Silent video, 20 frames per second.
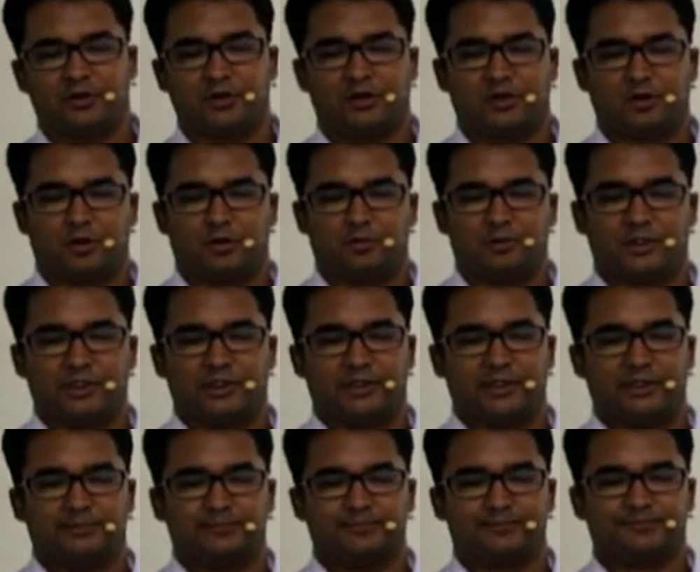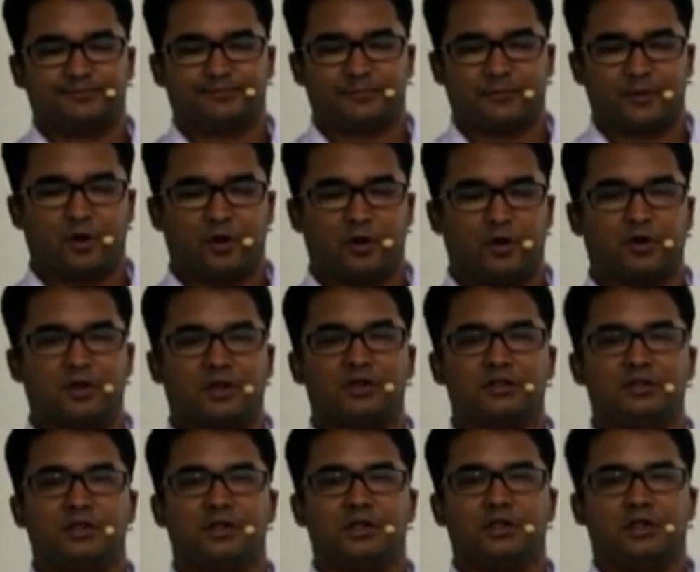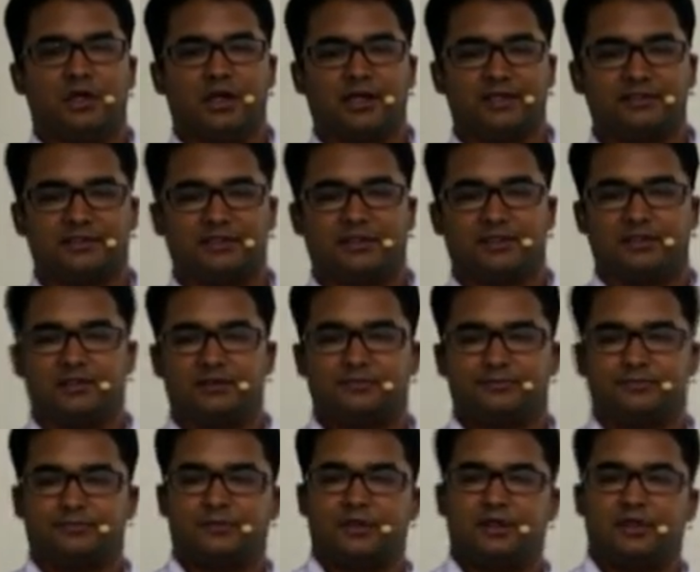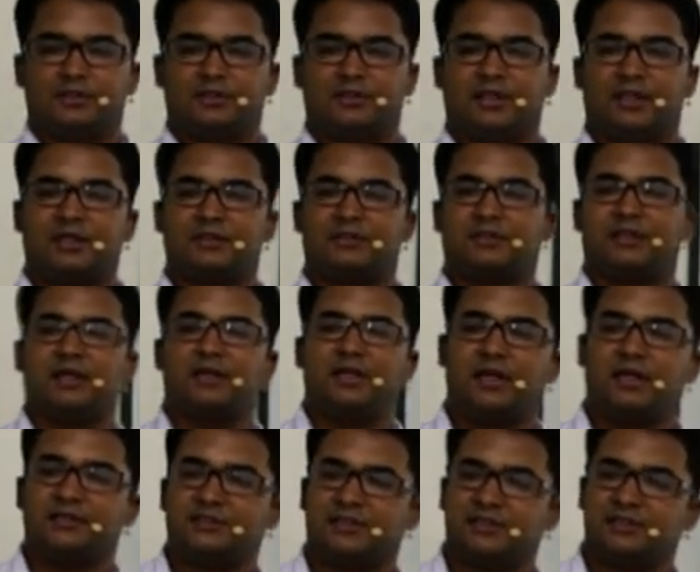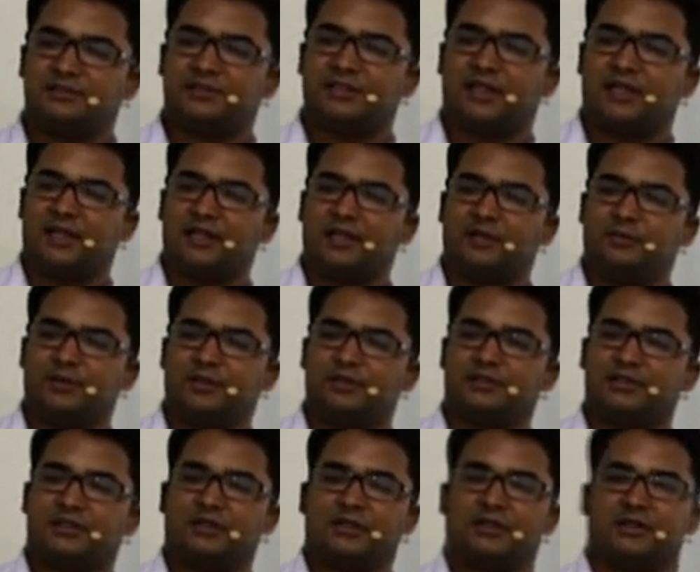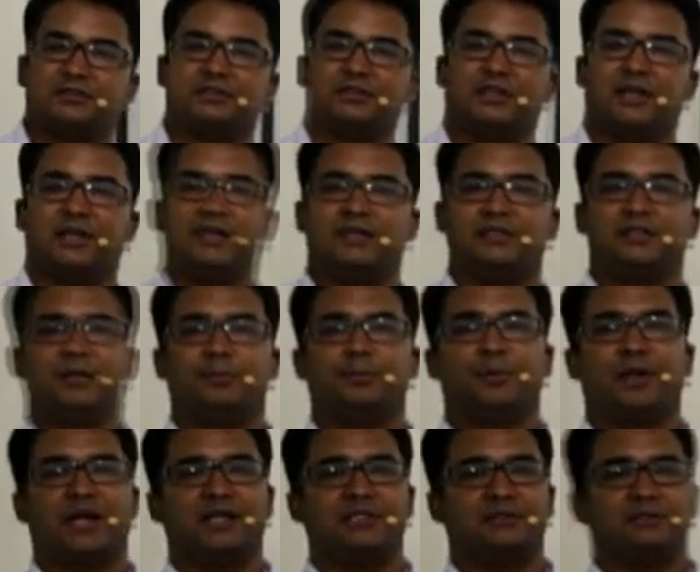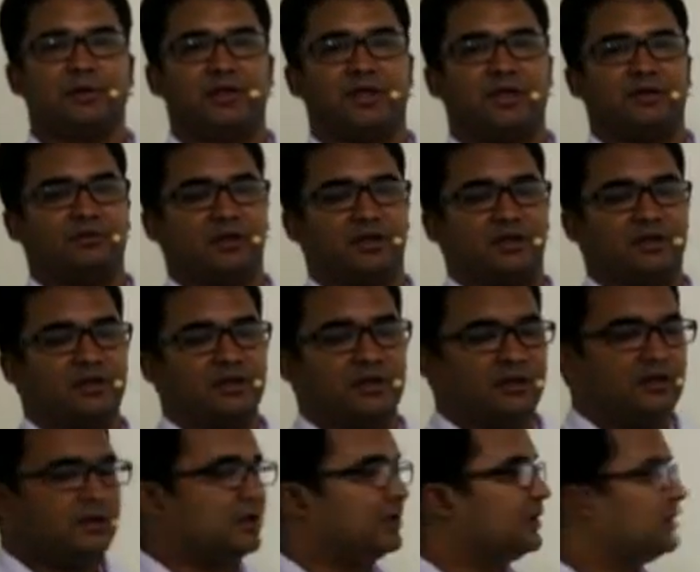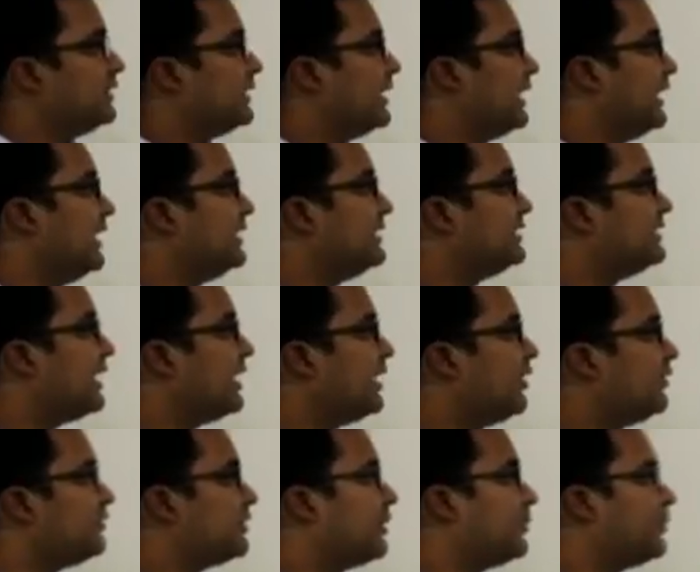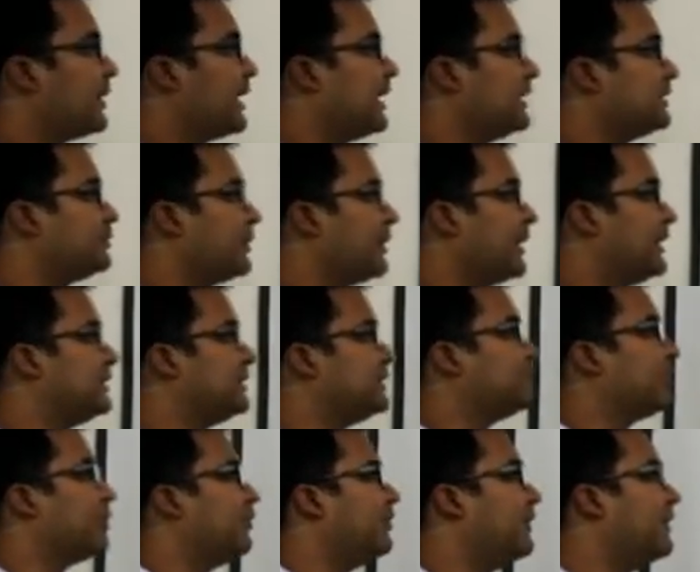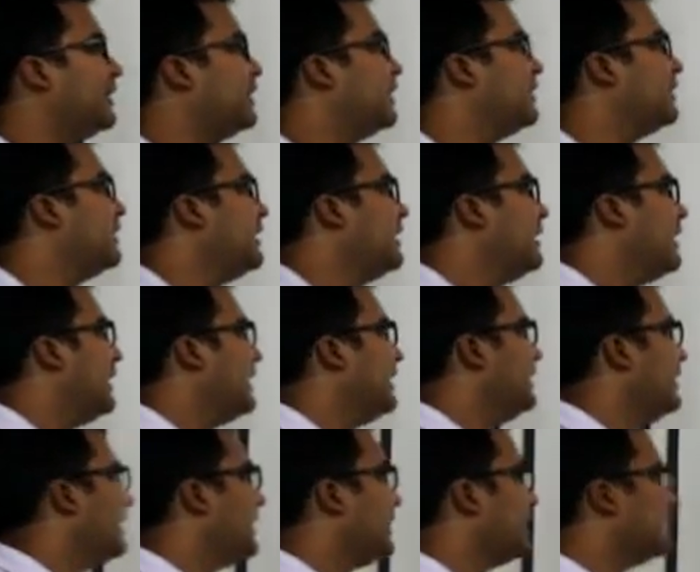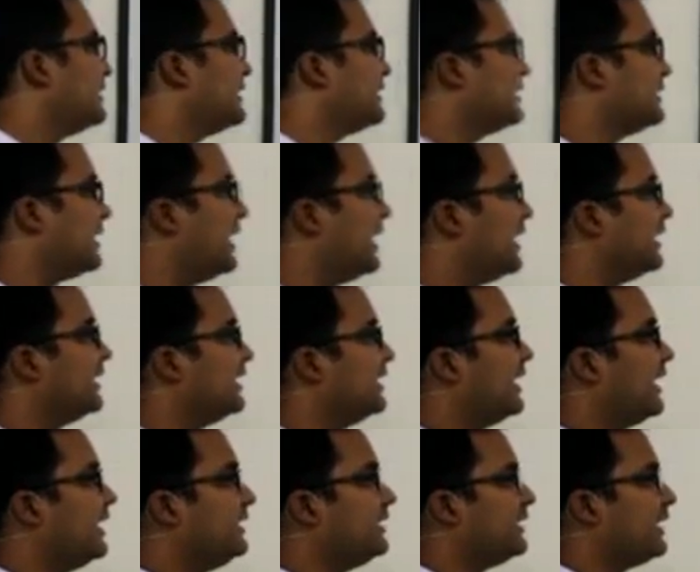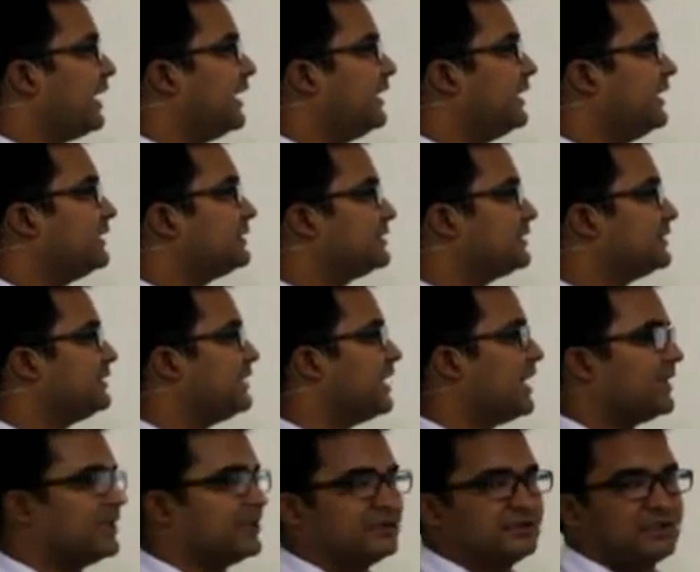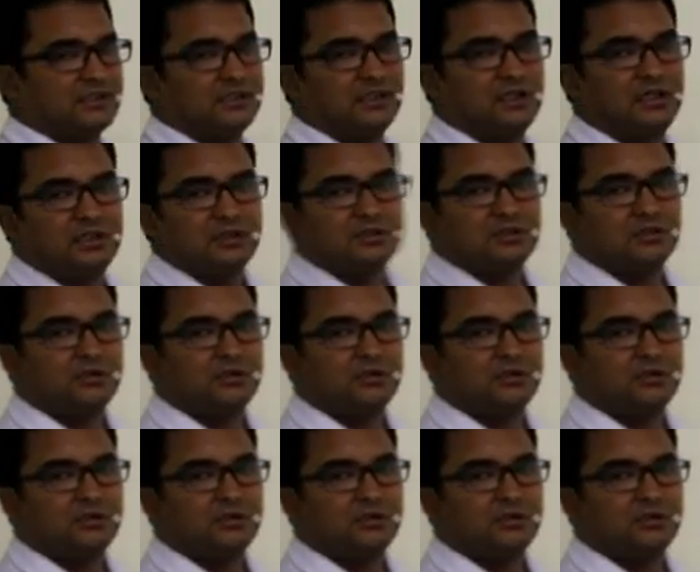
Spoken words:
particular commodity or a asset. There are 3 essential elements in understanding the price behavior. The history of the past prices provided indication the underlying trend and its direction.